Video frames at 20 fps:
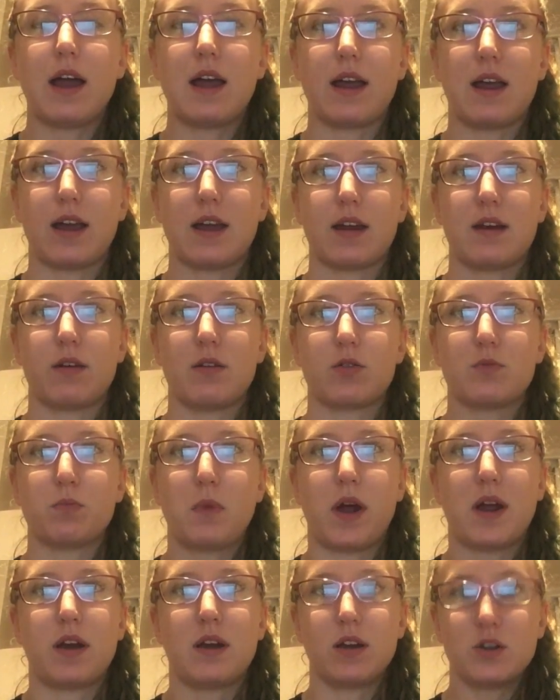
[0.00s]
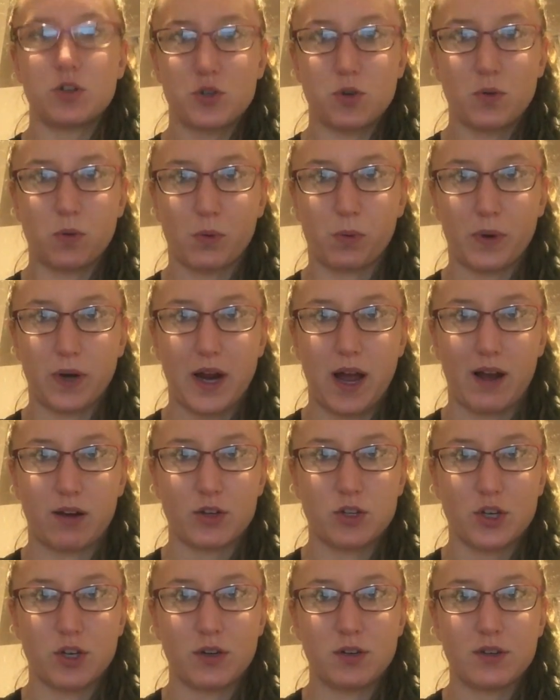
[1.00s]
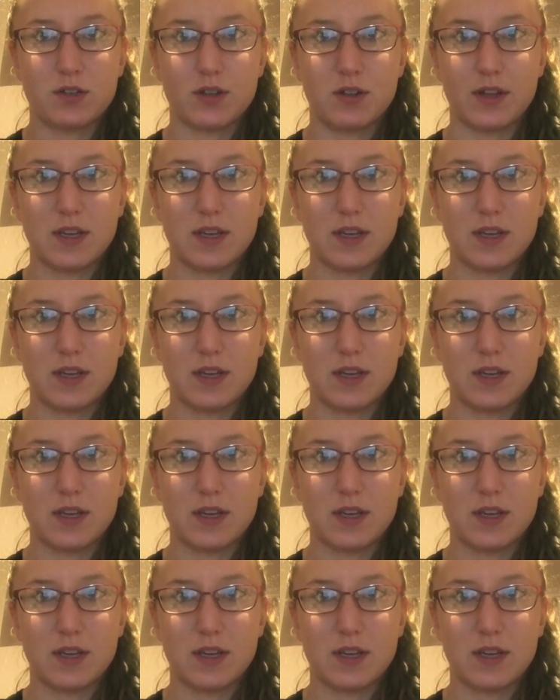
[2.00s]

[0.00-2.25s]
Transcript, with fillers: And my initial reaction to